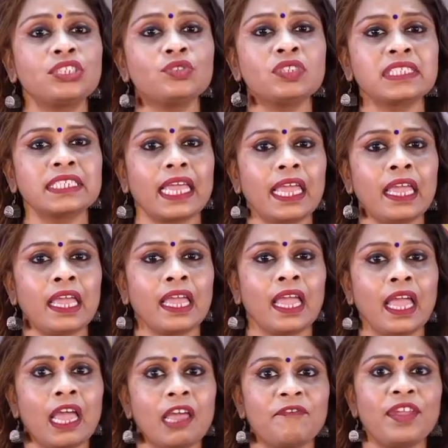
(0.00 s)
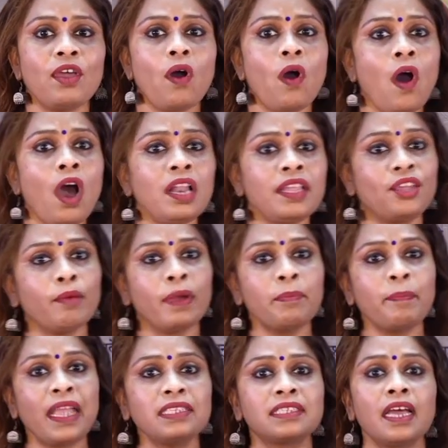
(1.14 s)
to say, we all human
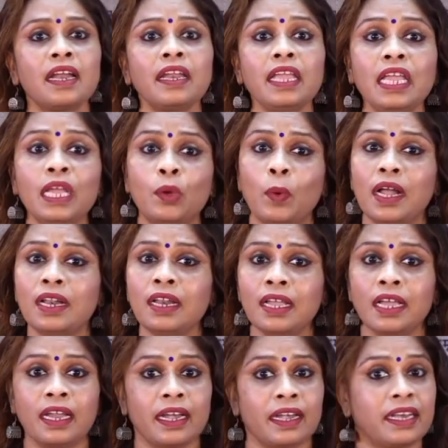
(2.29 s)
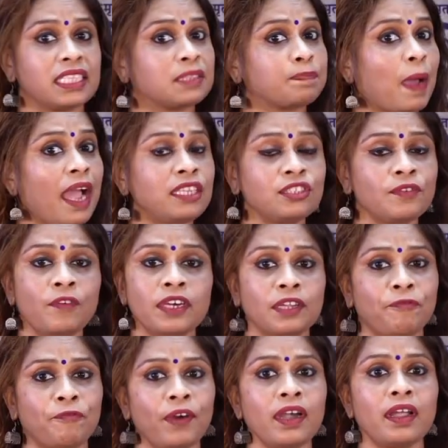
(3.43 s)
beings are equal, despite of our
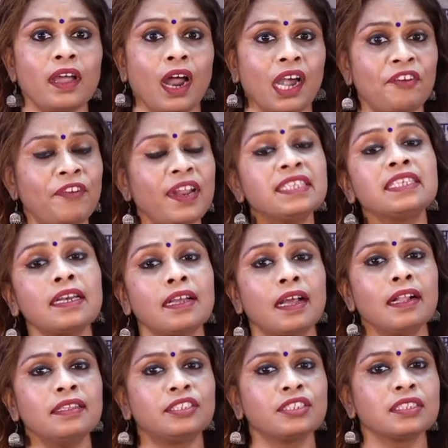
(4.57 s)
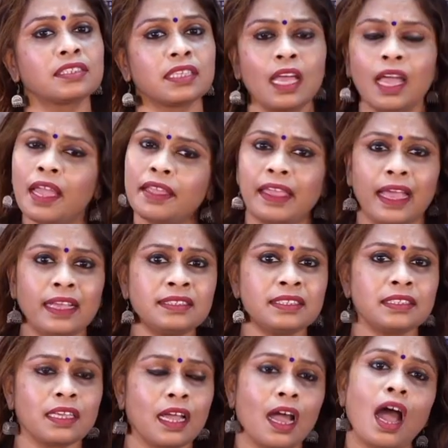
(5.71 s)
different countries and cultures. Yes,
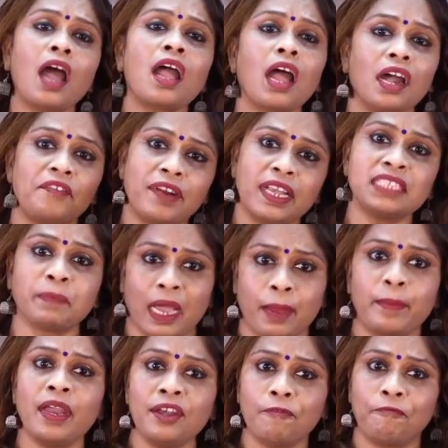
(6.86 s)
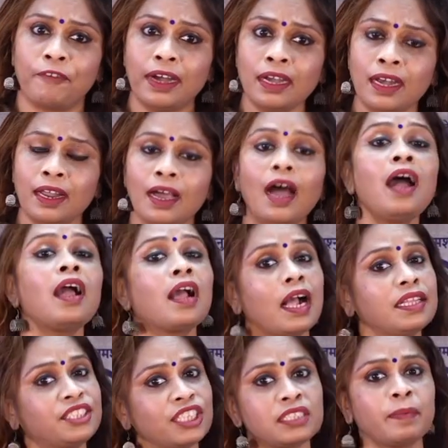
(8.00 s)
our countries might be different. Our
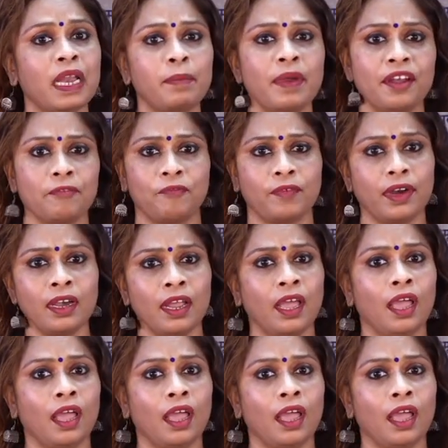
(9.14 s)
cultures might be different.